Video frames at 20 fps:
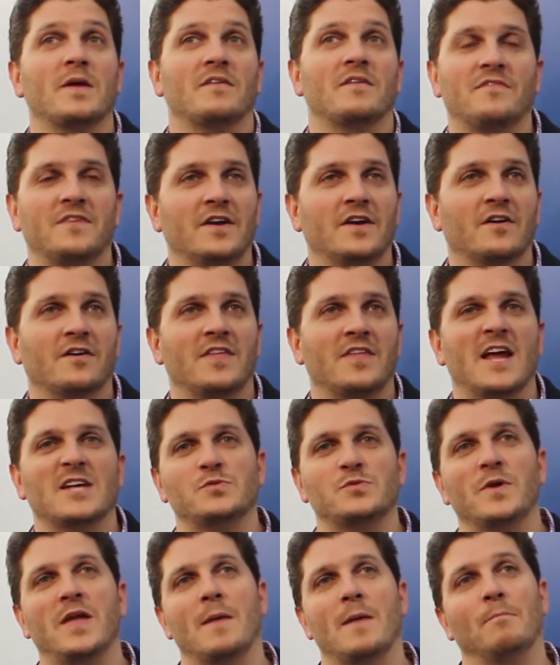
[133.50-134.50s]
bit of fear that as
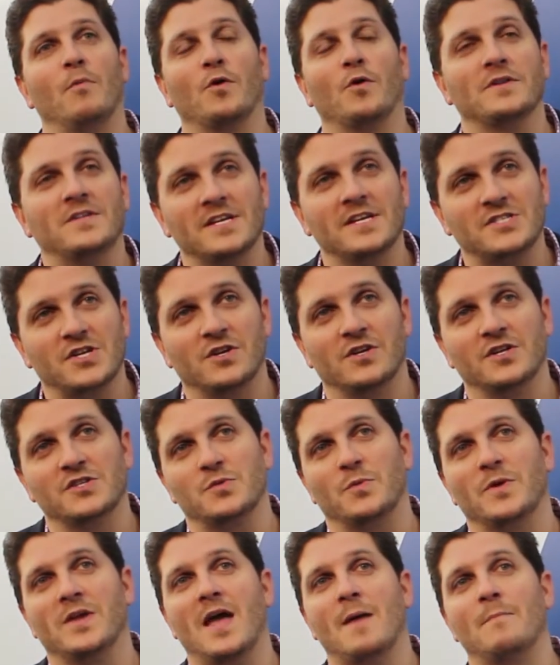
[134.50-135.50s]
we get more digital, as
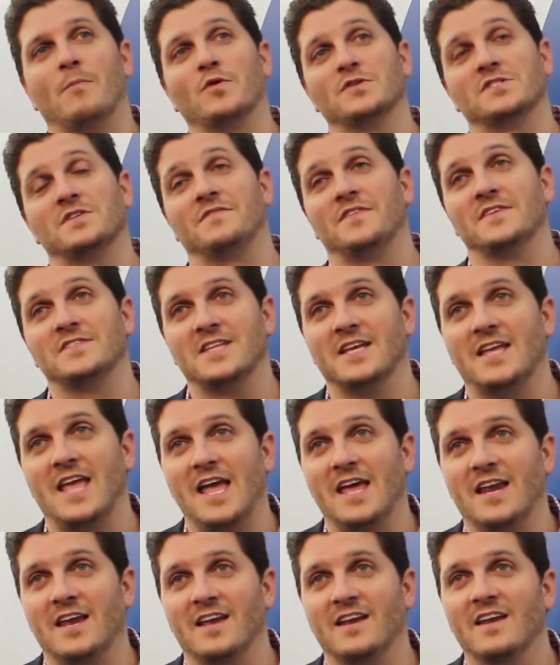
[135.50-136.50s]
we get more
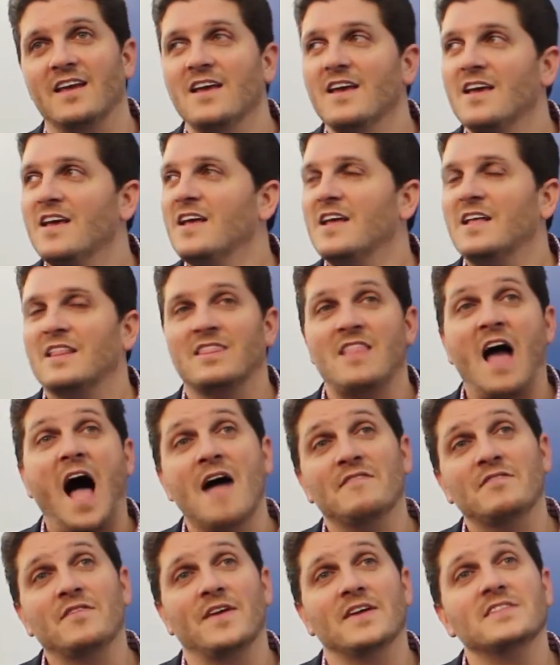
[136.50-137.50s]
sophisticated,
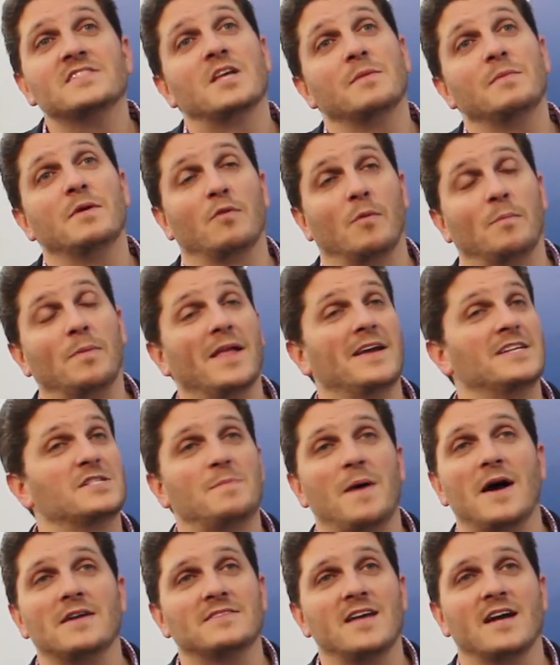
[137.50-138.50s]
live events can be replaced
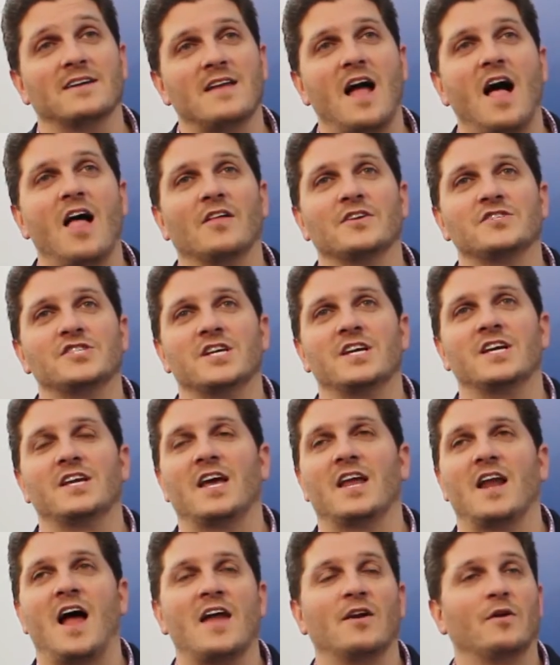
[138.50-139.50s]
by technology,
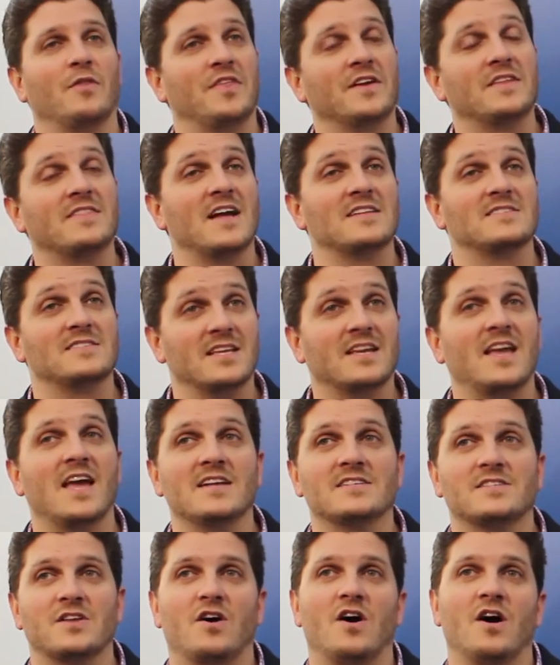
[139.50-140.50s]
and I don't think that's the
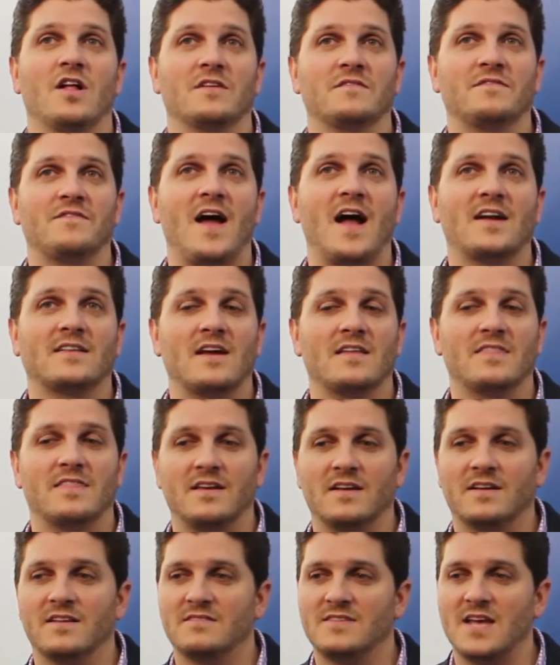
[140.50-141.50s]
case at all. In fact, I
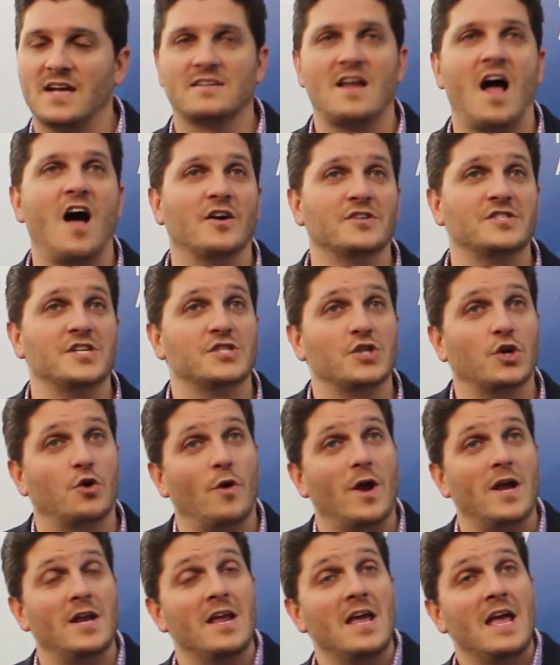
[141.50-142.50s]
think technology is a
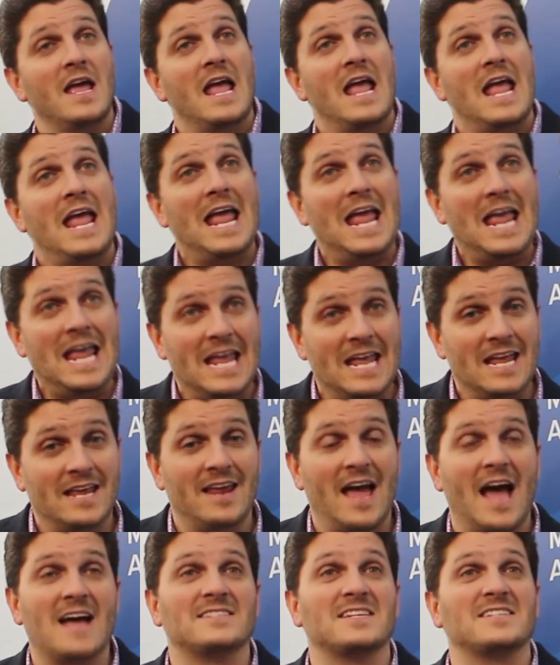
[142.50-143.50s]
great aid
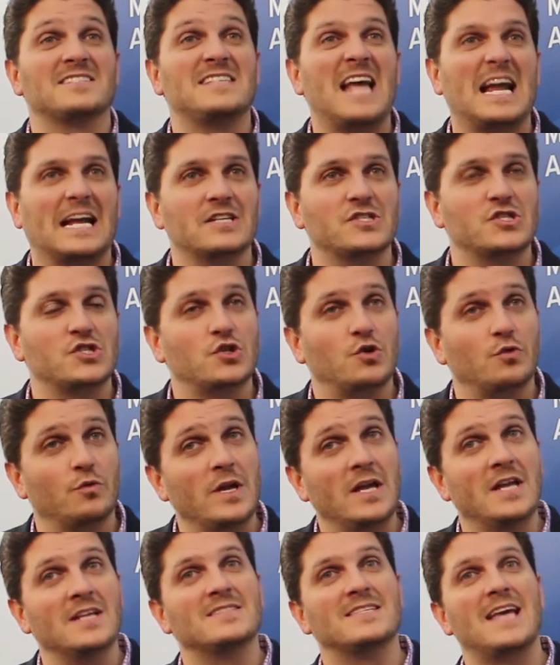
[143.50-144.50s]
as a second
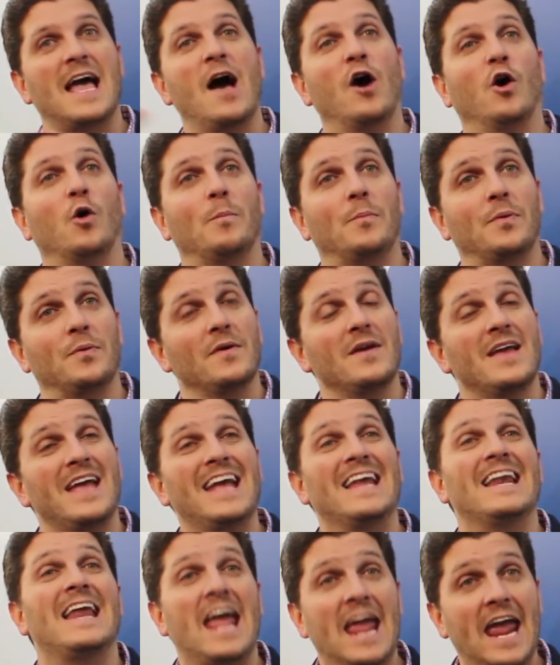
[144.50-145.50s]
screen to help
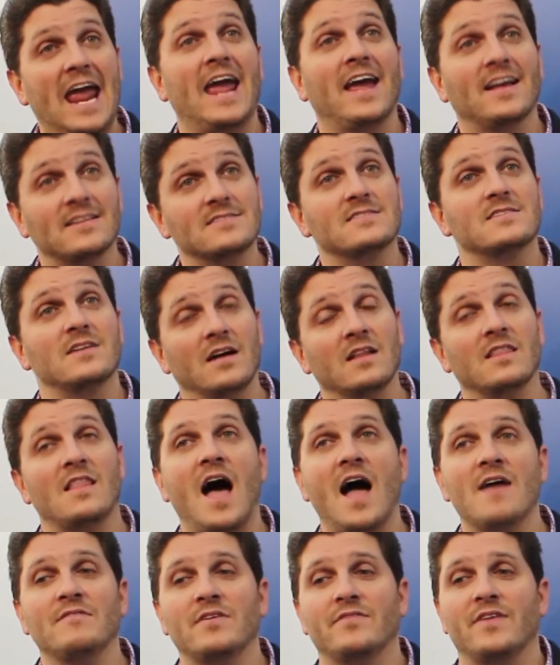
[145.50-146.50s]
enhance a
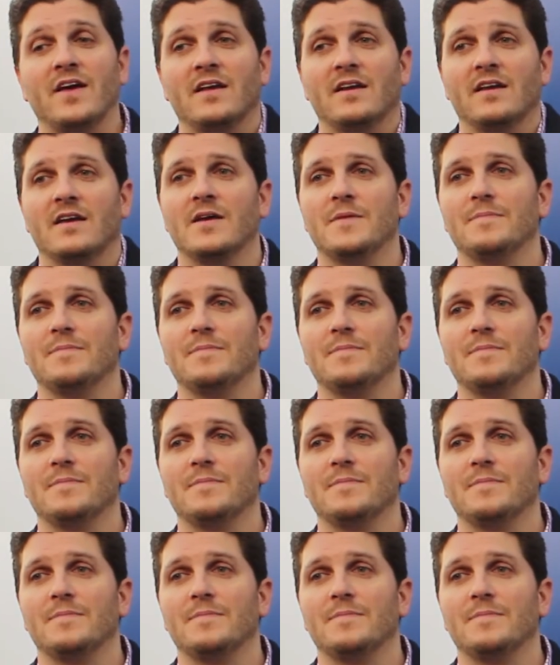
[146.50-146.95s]
live event.